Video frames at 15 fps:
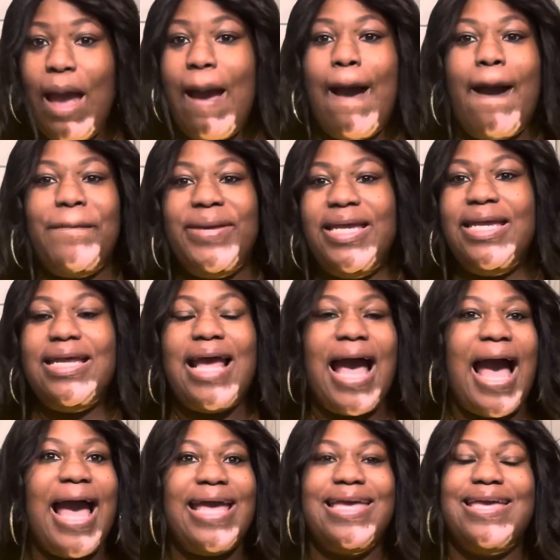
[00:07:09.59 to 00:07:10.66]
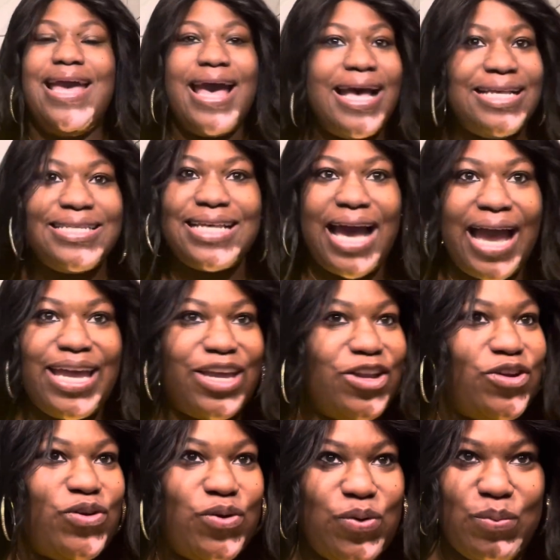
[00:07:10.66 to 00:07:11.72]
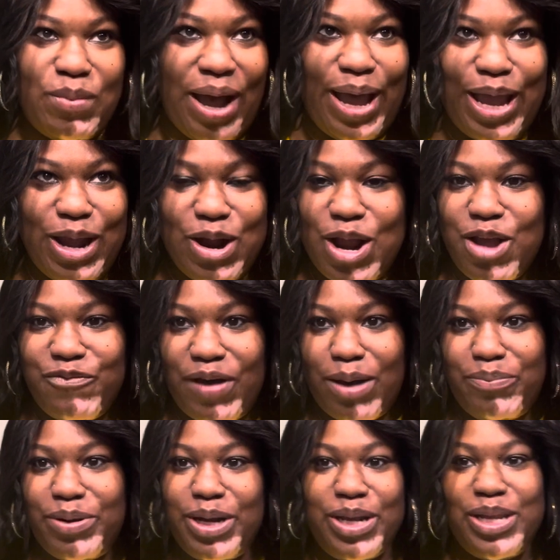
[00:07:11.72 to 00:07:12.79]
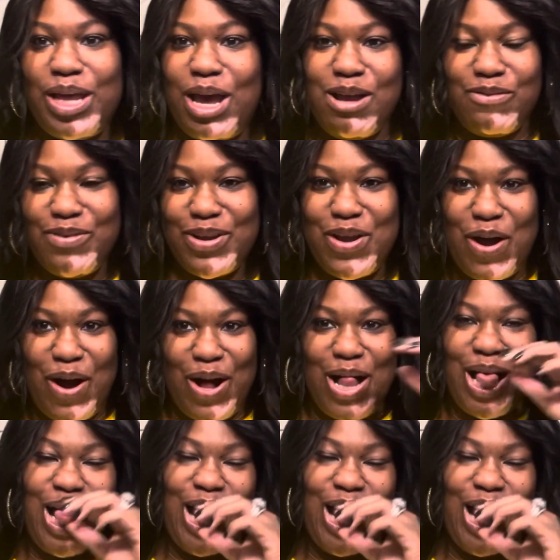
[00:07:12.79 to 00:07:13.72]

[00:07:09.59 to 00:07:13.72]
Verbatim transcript: I mean, I guess I can do my hair if I put in the effort, y'all